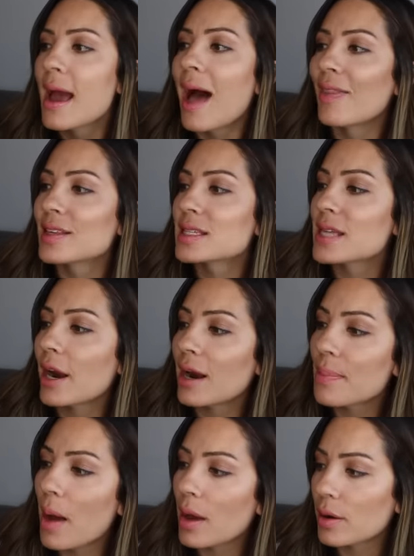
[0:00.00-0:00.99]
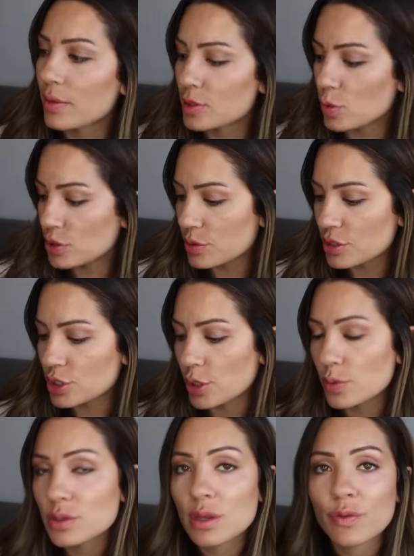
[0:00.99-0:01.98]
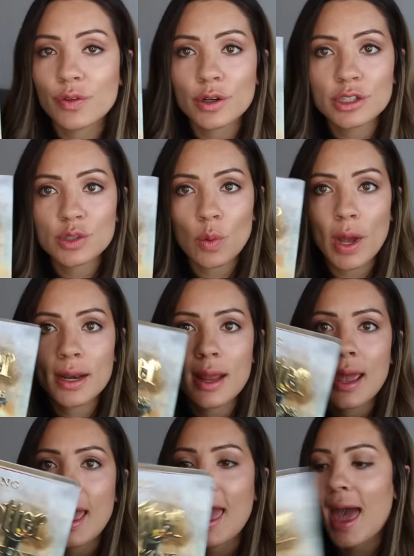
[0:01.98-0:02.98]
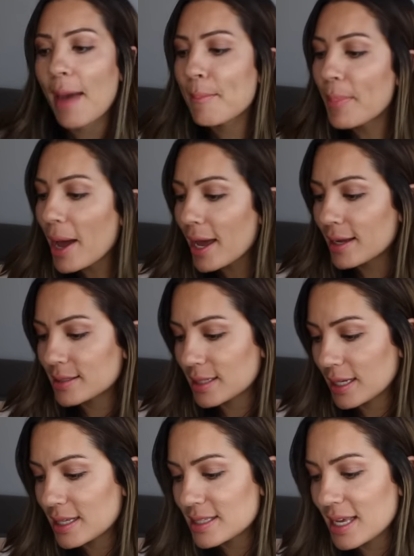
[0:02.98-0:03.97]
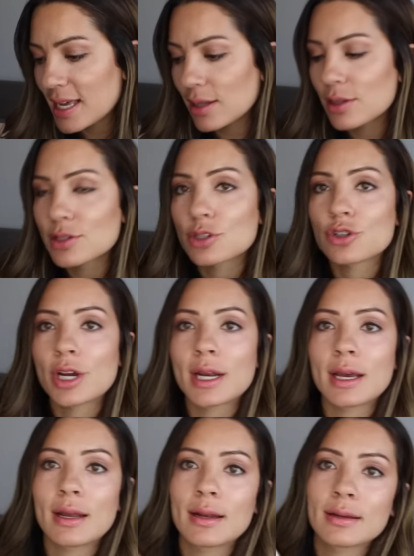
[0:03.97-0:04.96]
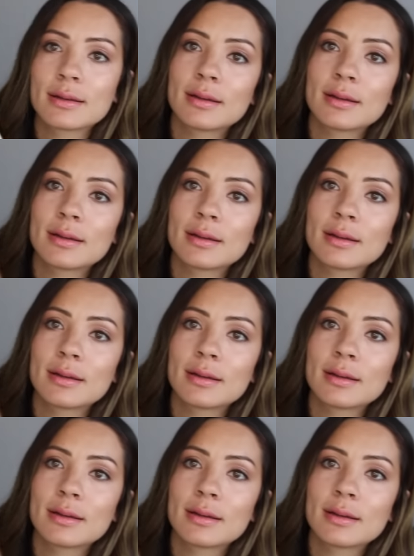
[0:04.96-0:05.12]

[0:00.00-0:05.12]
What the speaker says: And this is Harry Potter and the Sorcerer's Stone, so the first one, but it is illustrated.